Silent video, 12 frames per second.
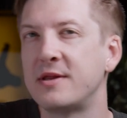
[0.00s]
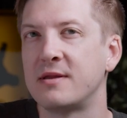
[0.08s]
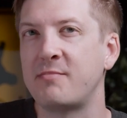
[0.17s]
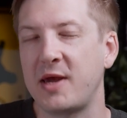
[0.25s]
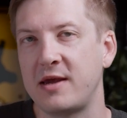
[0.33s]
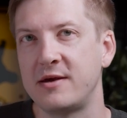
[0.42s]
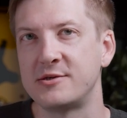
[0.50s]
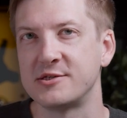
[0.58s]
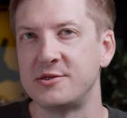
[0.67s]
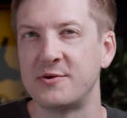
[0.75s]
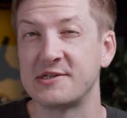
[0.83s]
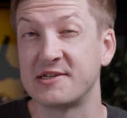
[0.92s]
in the page
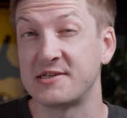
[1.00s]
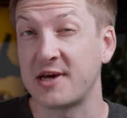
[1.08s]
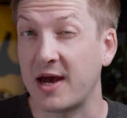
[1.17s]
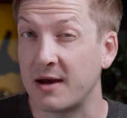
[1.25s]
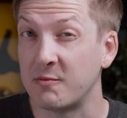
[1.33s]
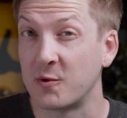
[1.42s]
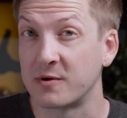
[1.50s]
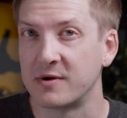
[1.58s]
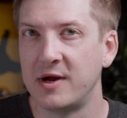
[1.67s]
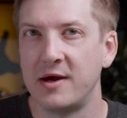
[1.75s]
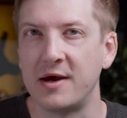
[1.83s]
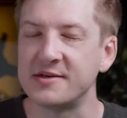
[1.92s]
is known as the tab order.